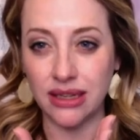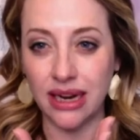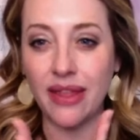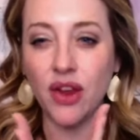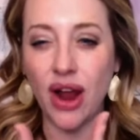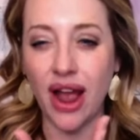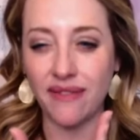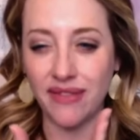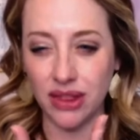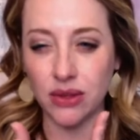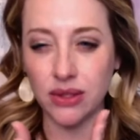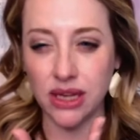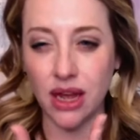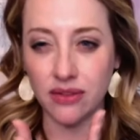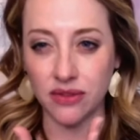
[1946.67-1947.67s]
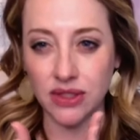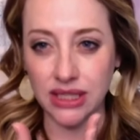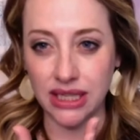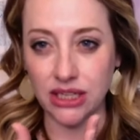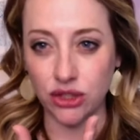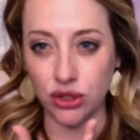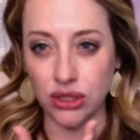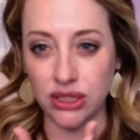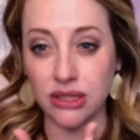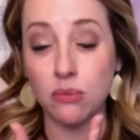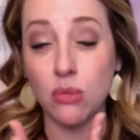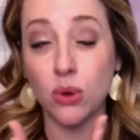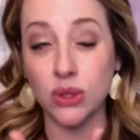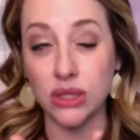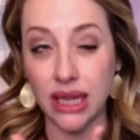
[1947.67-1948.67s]
And they're having those conversations
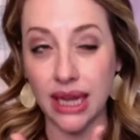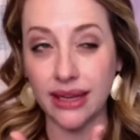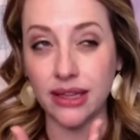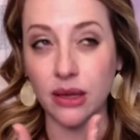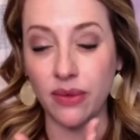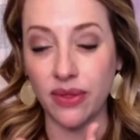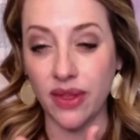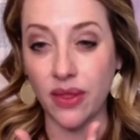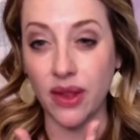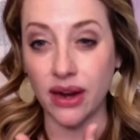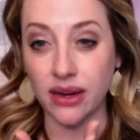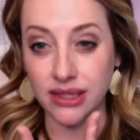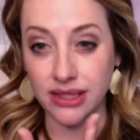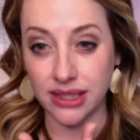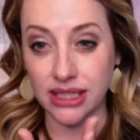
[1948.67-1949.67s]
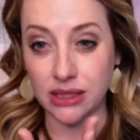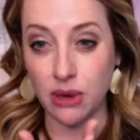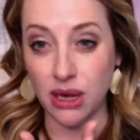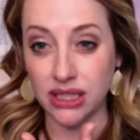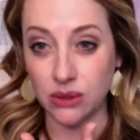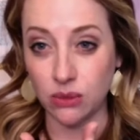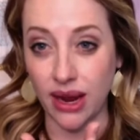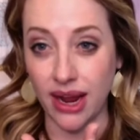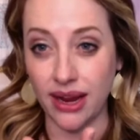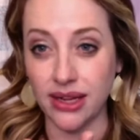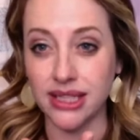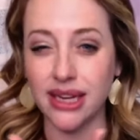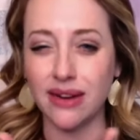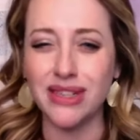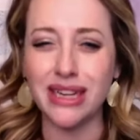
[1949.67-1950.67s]
most likely within the next six months, right?
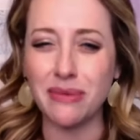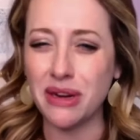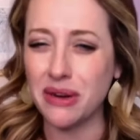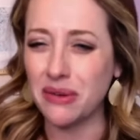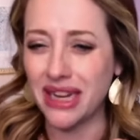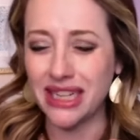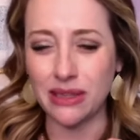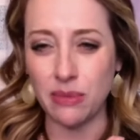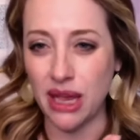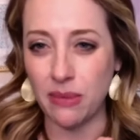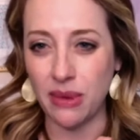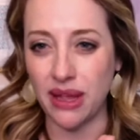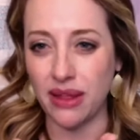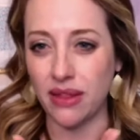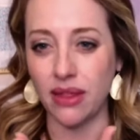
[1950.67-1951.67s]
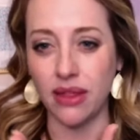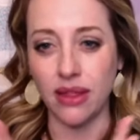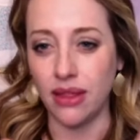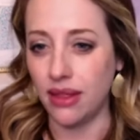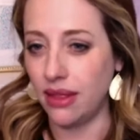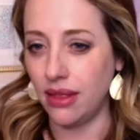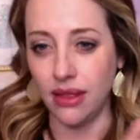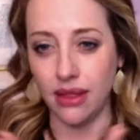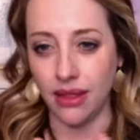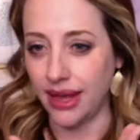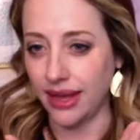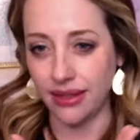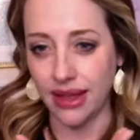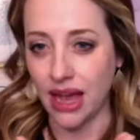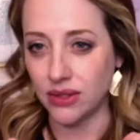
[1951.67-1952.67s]
Because every time anyone has a baby,
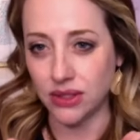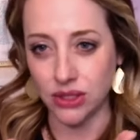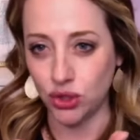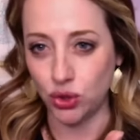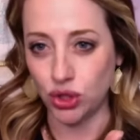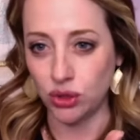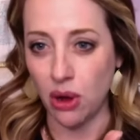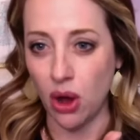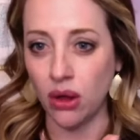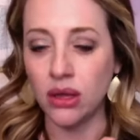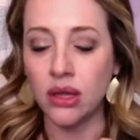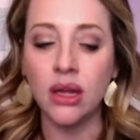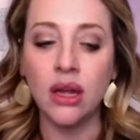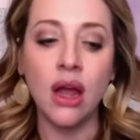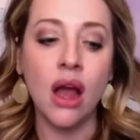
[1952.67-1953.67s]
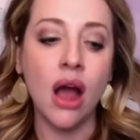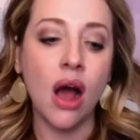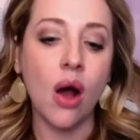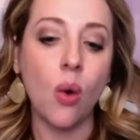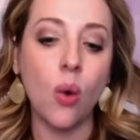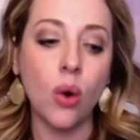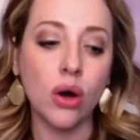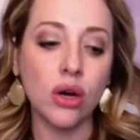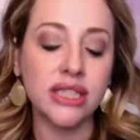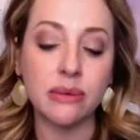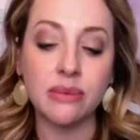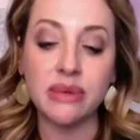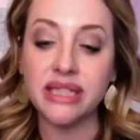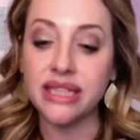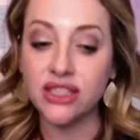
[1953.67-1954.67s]
like the house is too small. Or
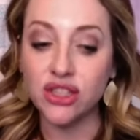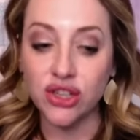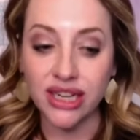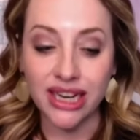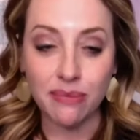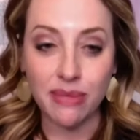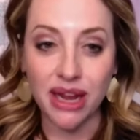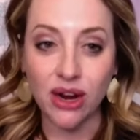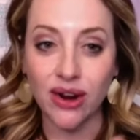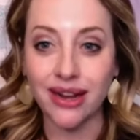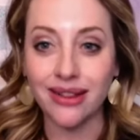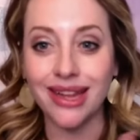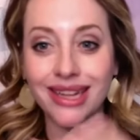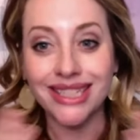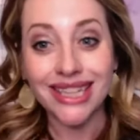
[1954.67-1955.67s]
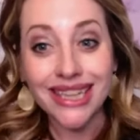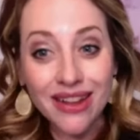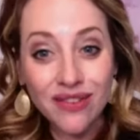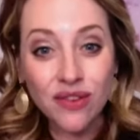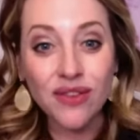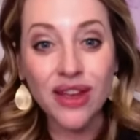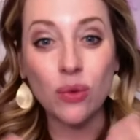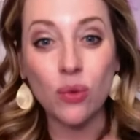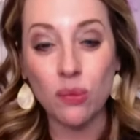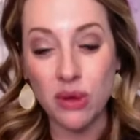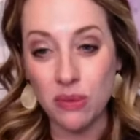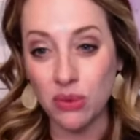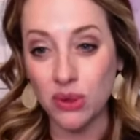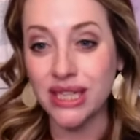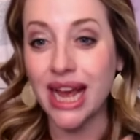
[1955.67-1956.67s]
someone says they're getting married. That's a life event where
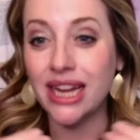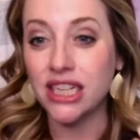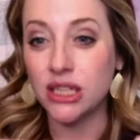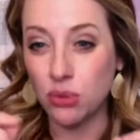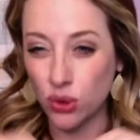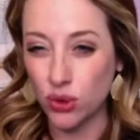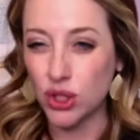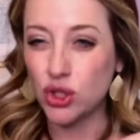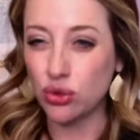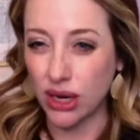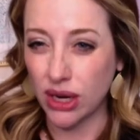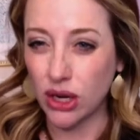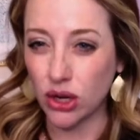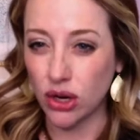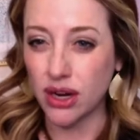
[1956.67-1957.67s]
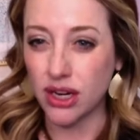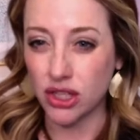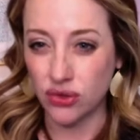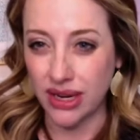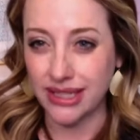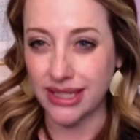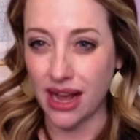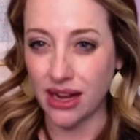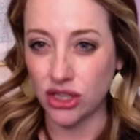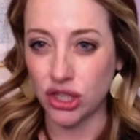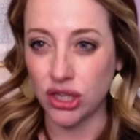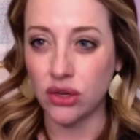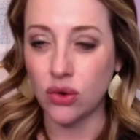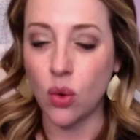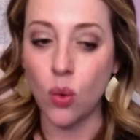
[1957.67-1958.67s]
people tend to pull the trigger on a
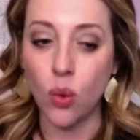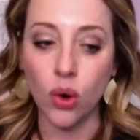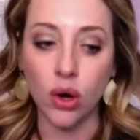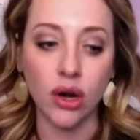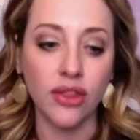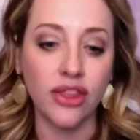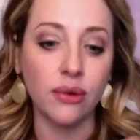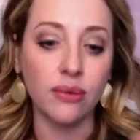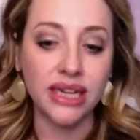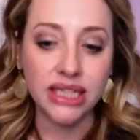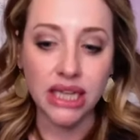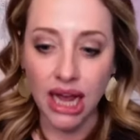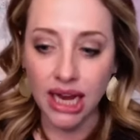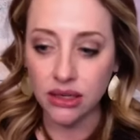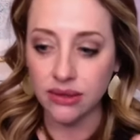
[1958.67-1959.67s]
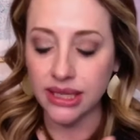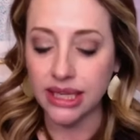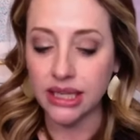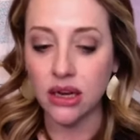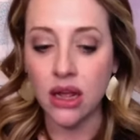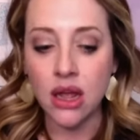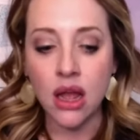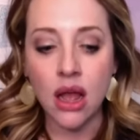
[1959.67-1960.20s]
transaction. Or they're retiring.